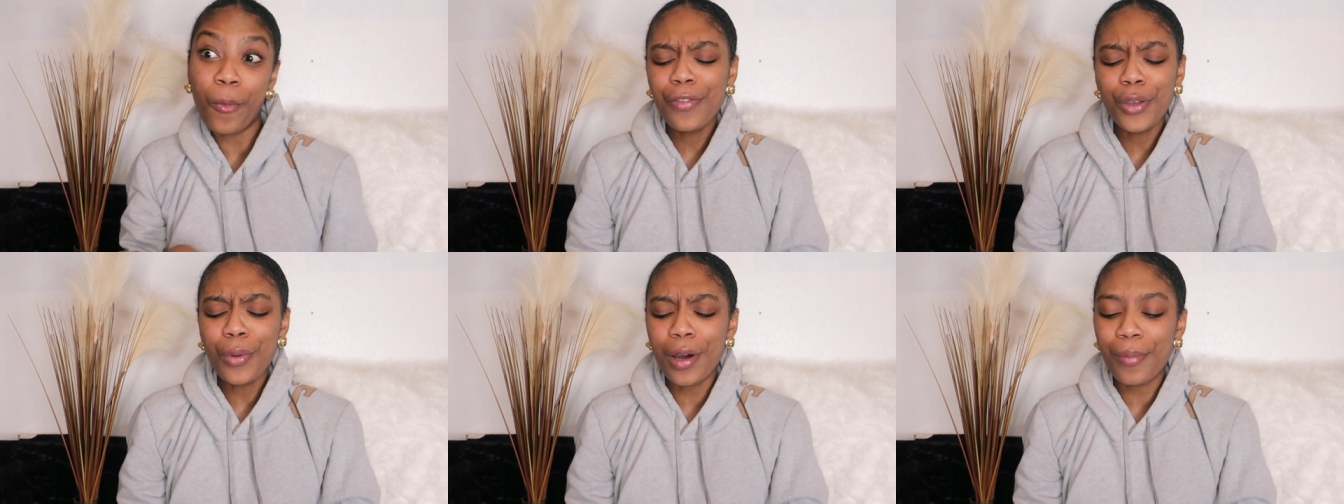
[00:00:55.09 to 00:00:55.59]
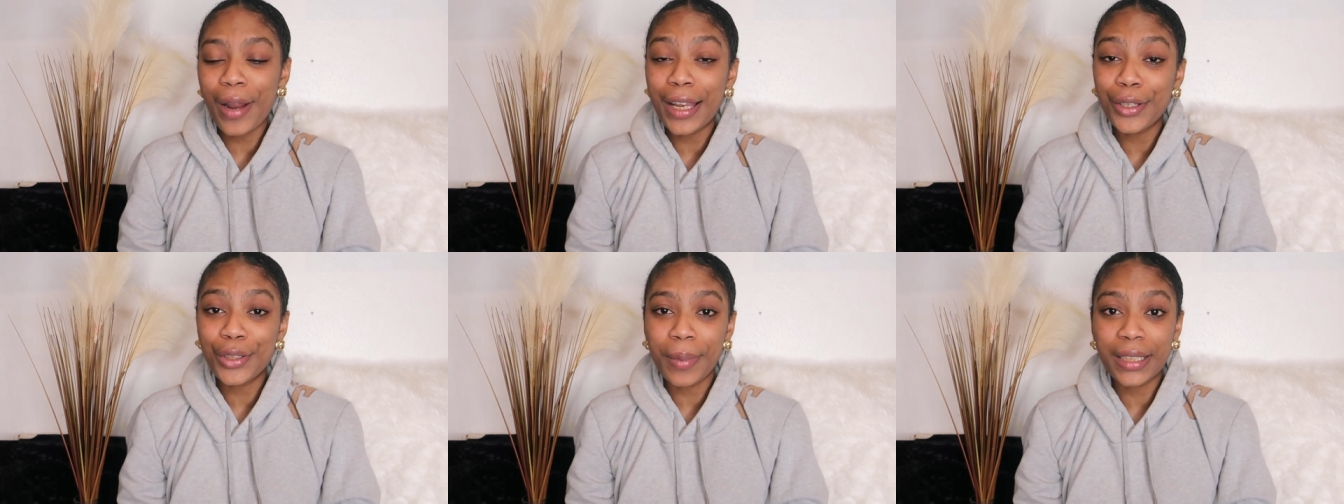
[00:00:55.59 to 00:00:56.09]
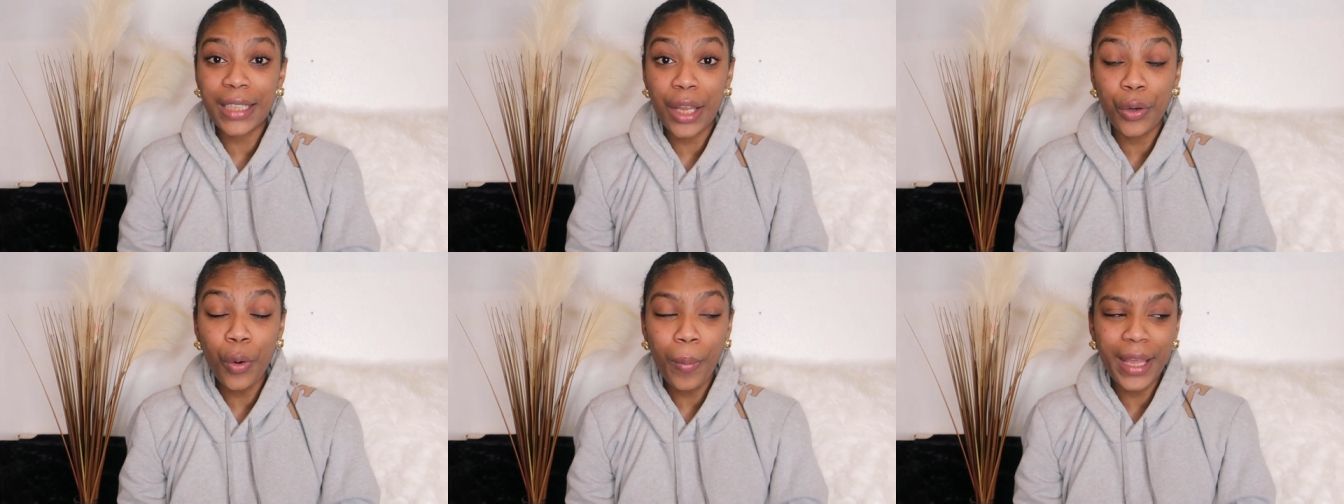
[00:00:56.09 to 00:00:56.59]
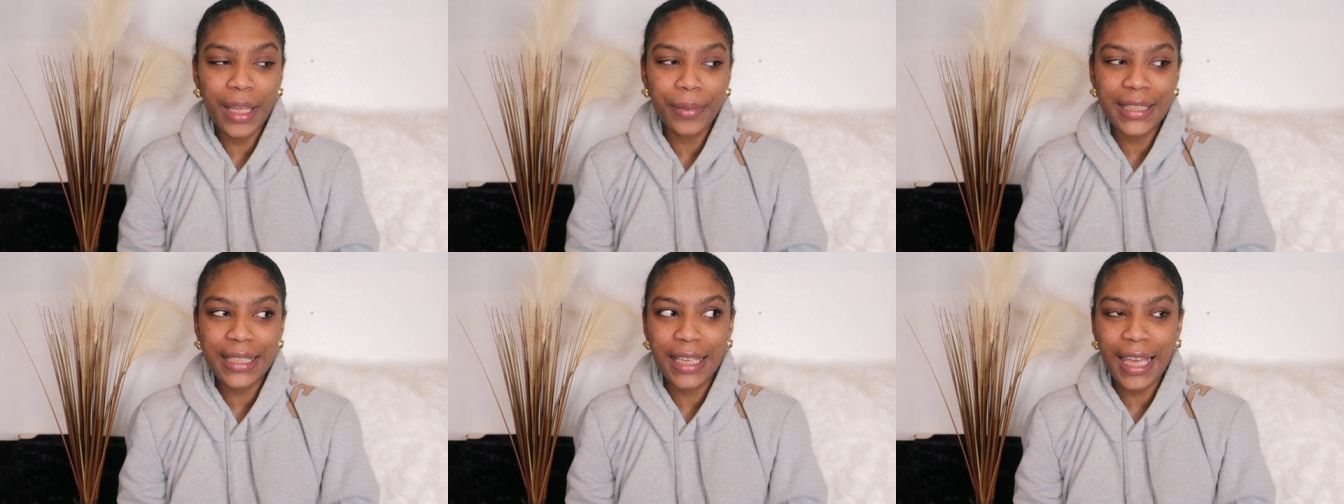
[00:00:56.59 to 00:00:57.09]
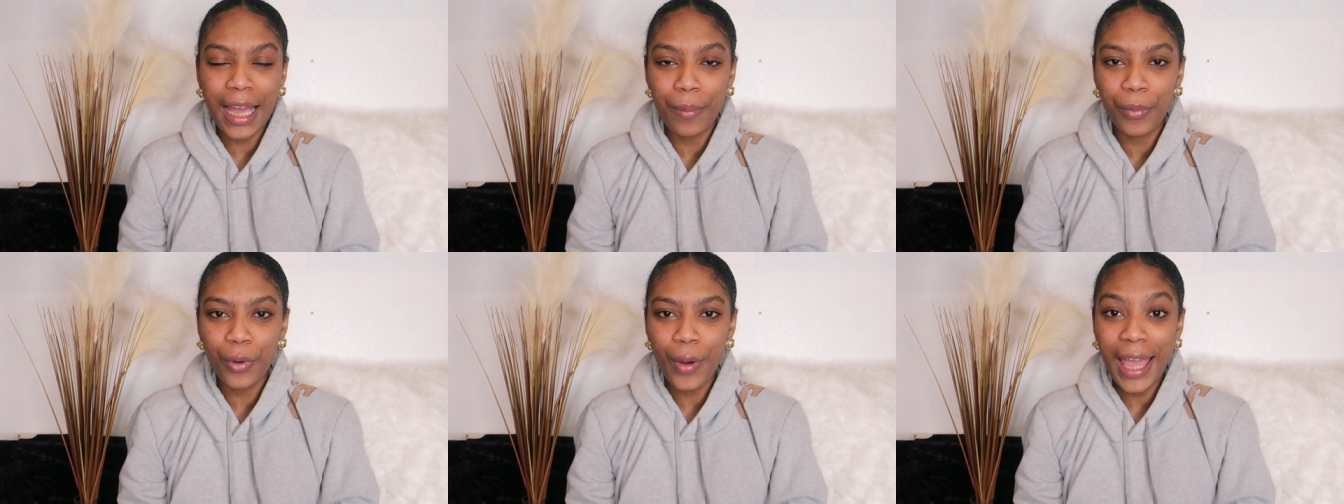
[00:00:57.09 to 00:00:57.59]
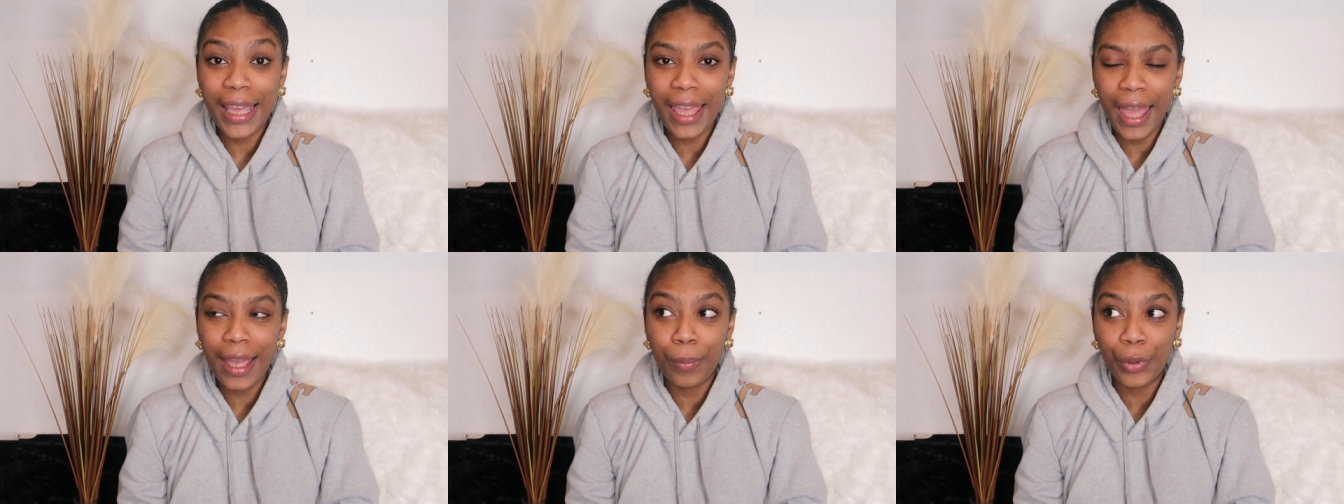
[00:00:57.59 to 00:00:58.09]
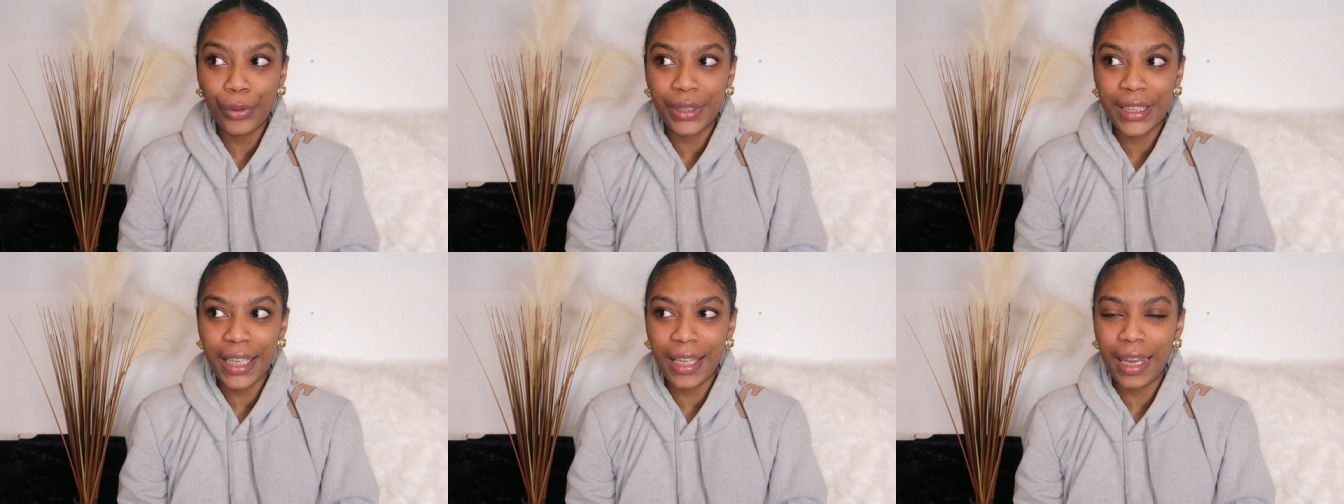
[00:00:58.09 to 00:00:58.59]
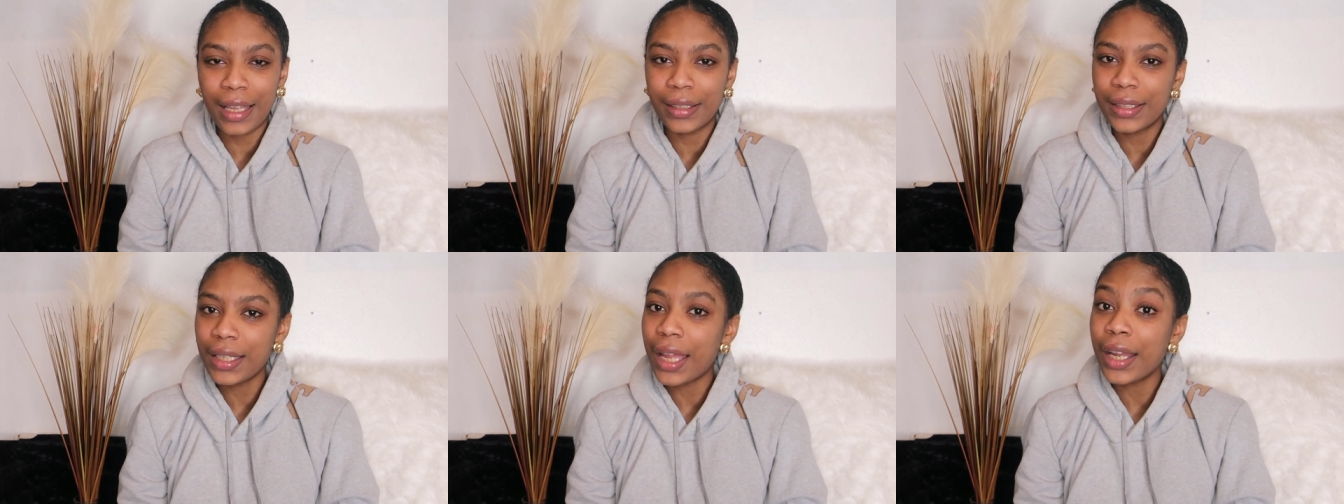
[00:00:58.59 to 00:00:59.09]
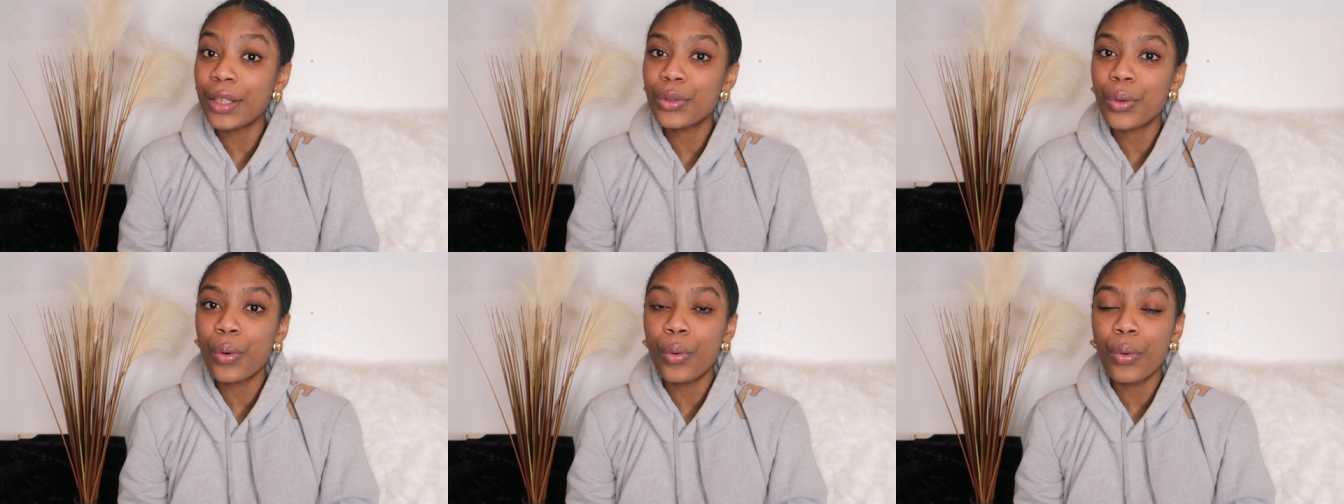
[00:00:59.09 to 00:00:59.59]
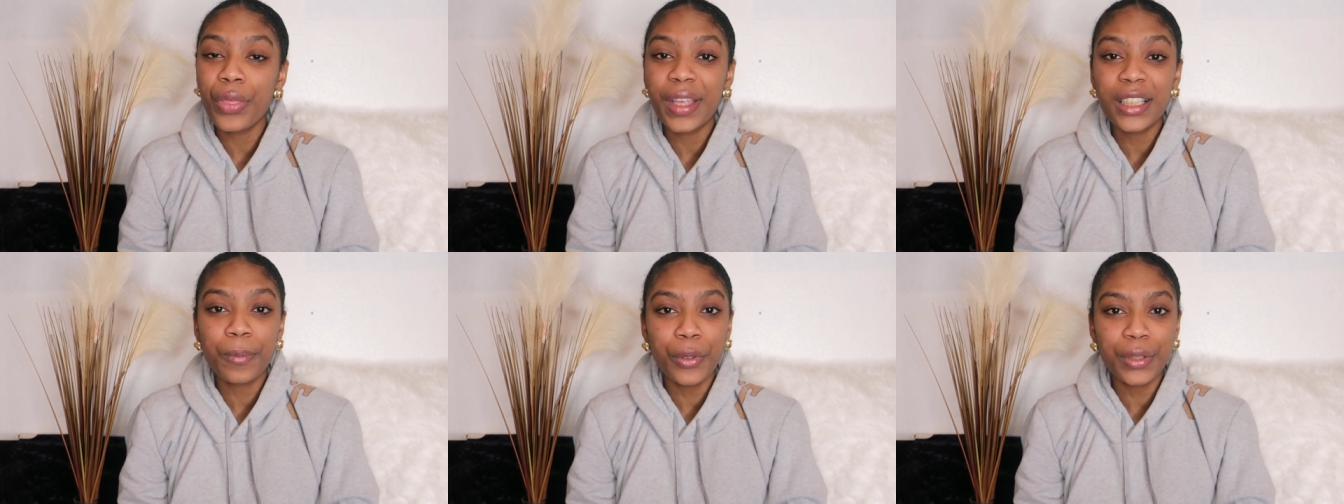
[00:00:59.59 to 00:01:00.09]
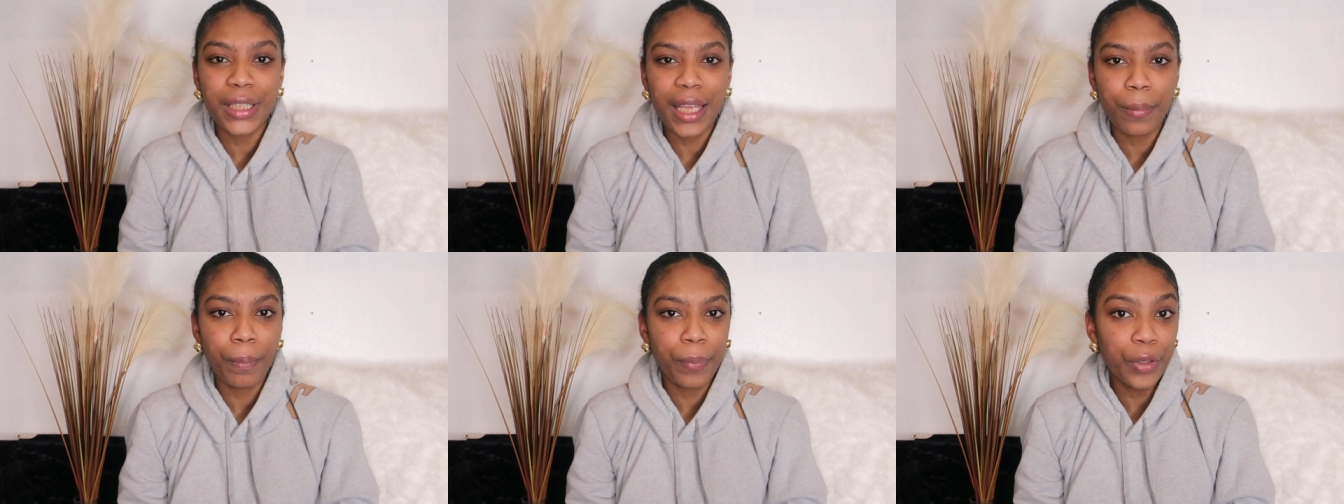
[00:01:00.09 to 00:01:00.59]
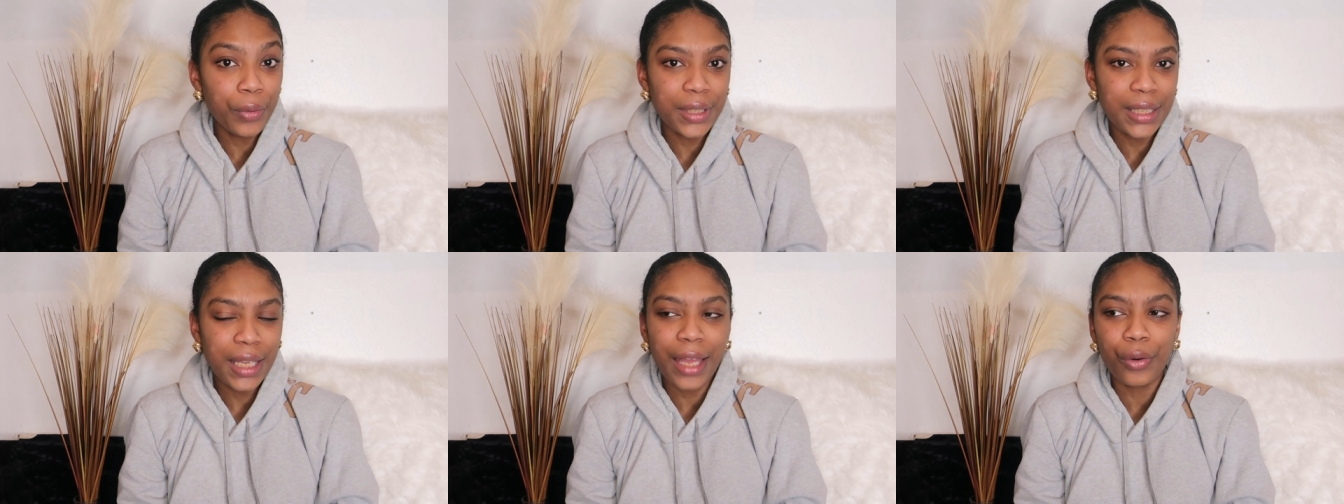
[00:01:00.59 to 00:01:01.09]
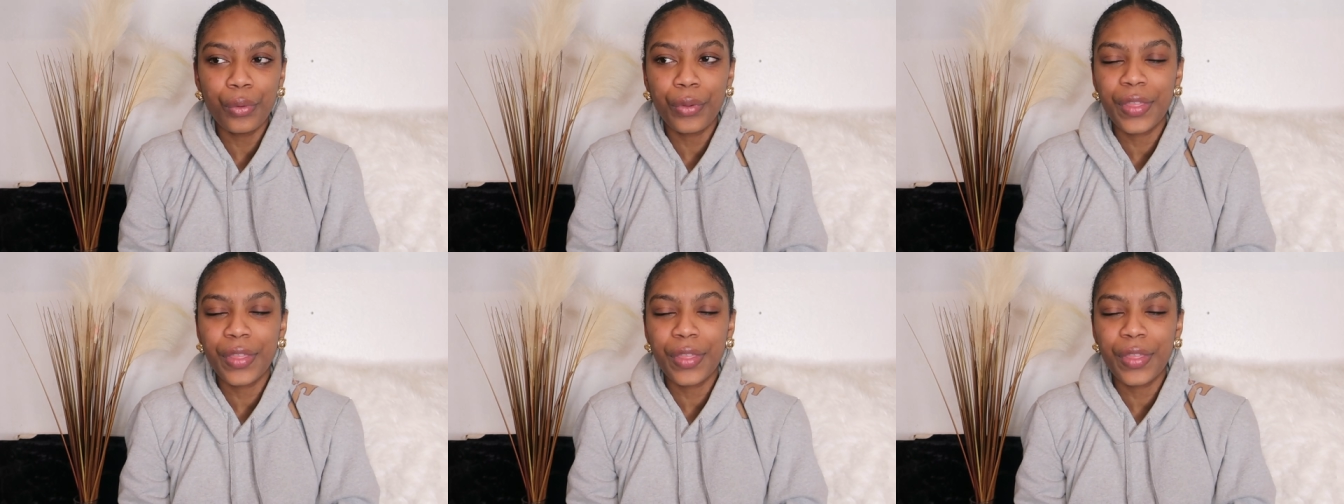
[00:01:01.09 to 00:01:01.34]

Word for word: if you are brand new to my channel, my name is Tonique Campbell, aka Bougie in London, and I talk all things bougie in beauty and all